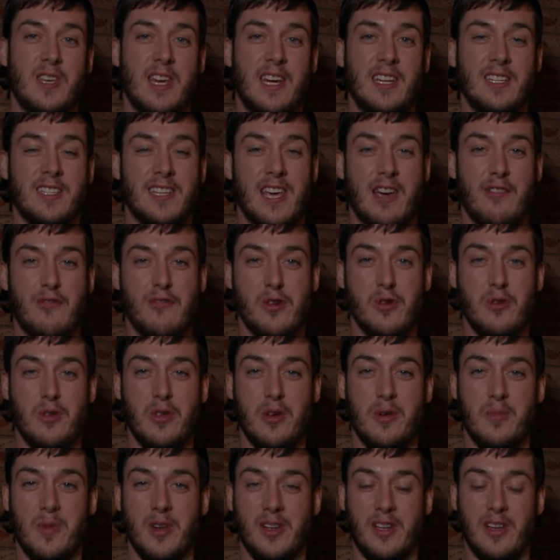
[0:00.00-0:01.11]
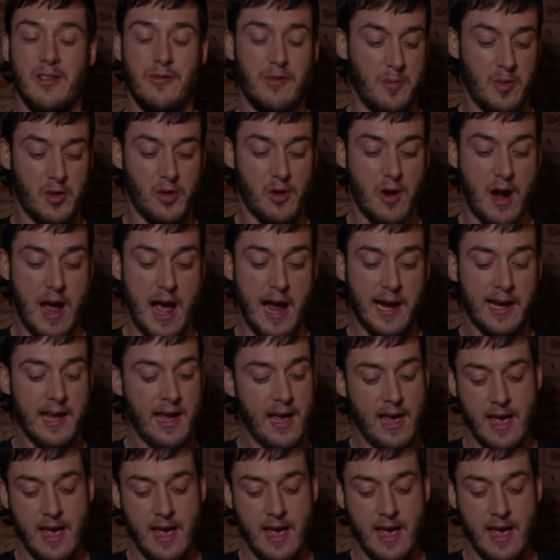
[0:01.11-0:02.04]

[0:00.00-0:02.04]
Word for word: Keen to get through them and give them a crack.